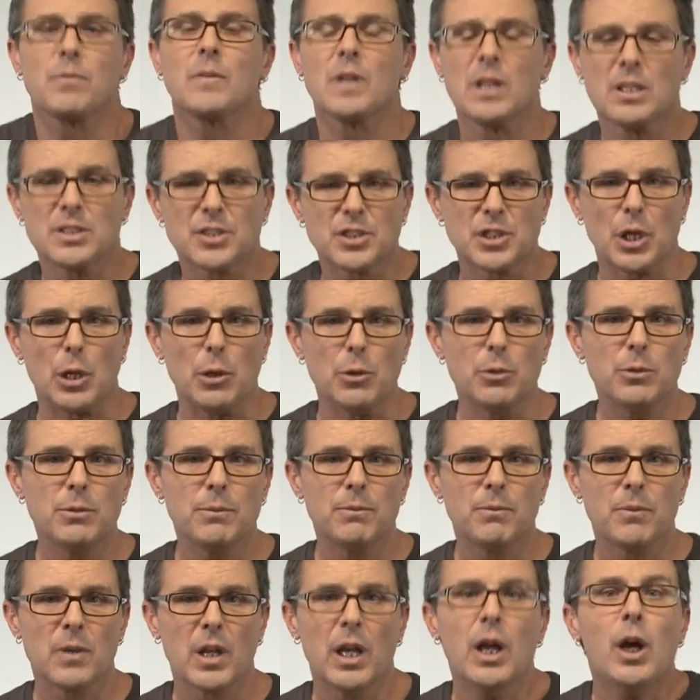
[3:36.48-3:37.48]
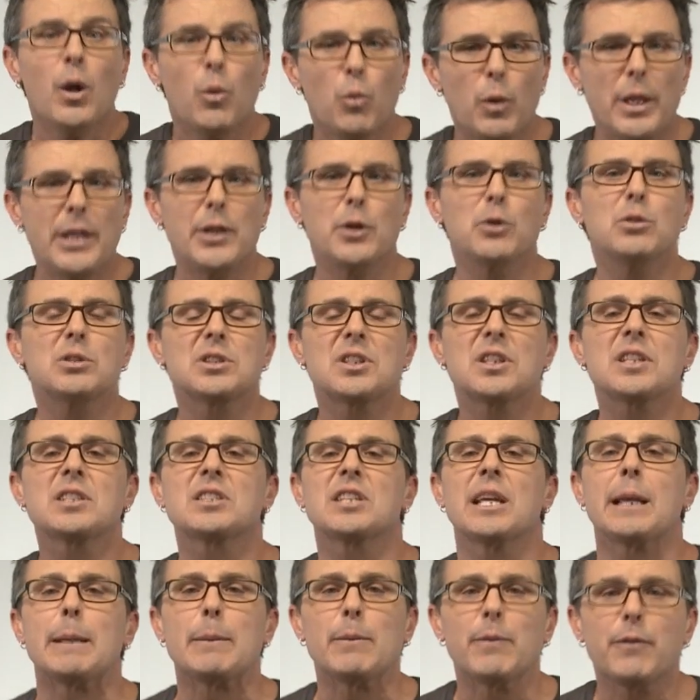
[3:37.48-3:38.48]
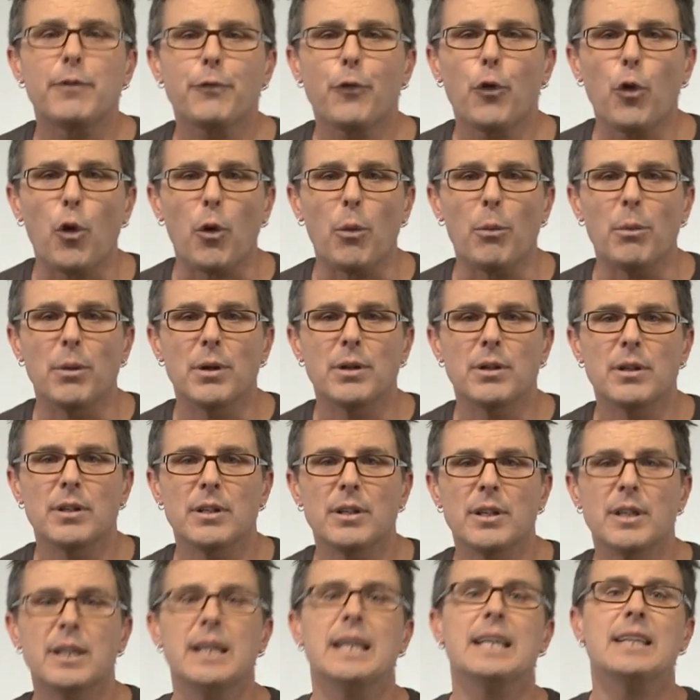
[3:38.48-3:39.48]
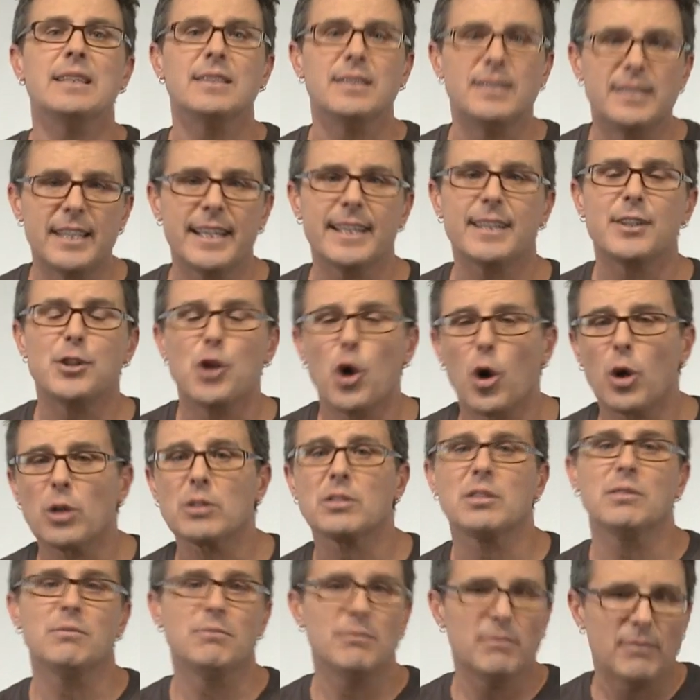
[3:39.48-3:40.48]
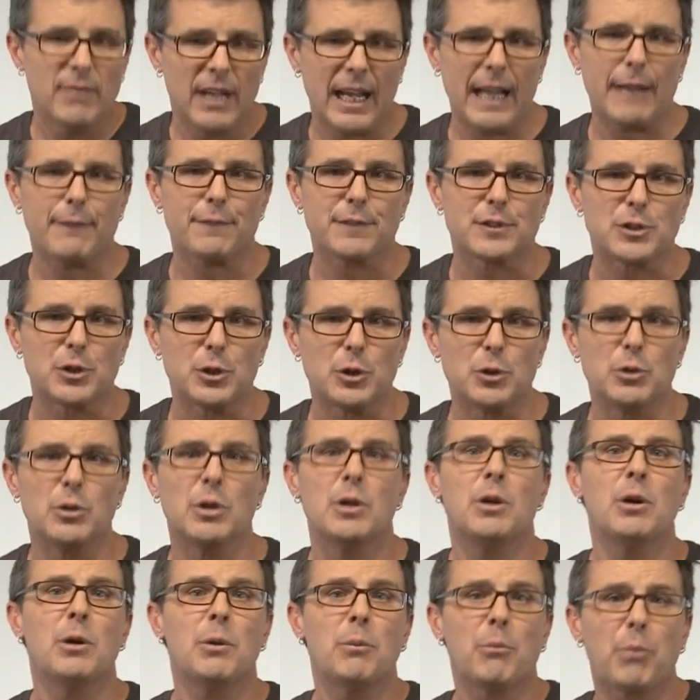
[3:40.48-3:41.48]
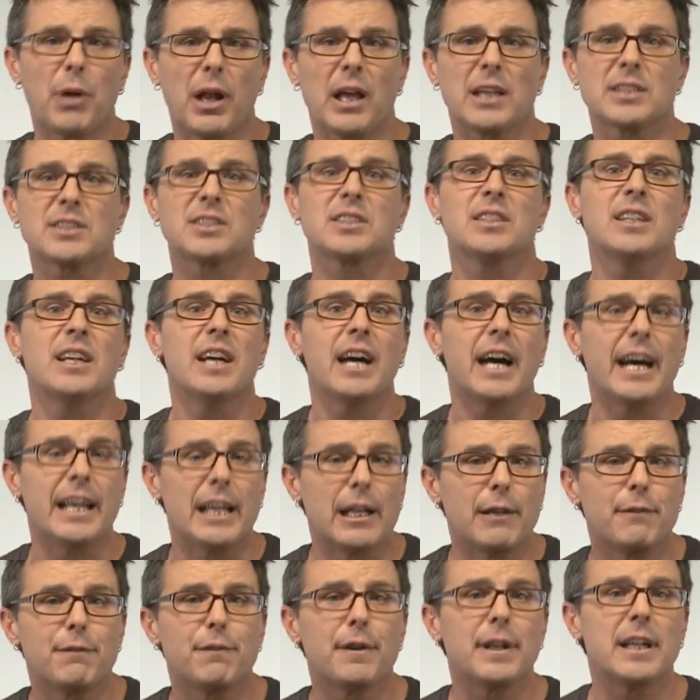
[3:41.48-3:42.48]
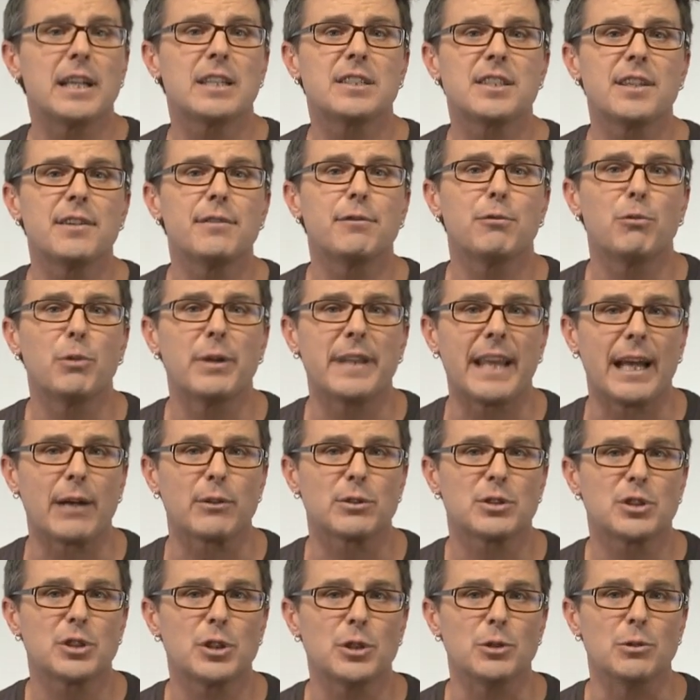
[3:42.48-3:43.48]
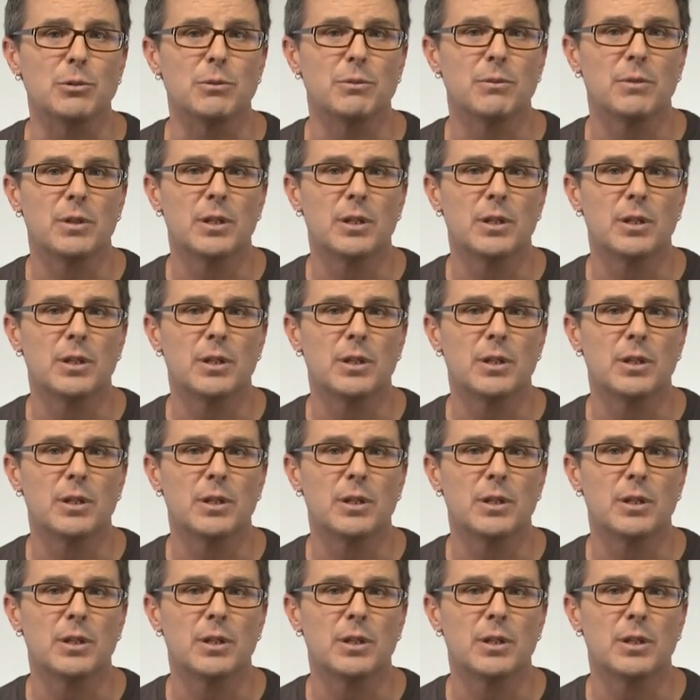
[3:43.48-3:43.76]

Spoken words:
So, we use the same form. Did not have to plus an infinitive without to.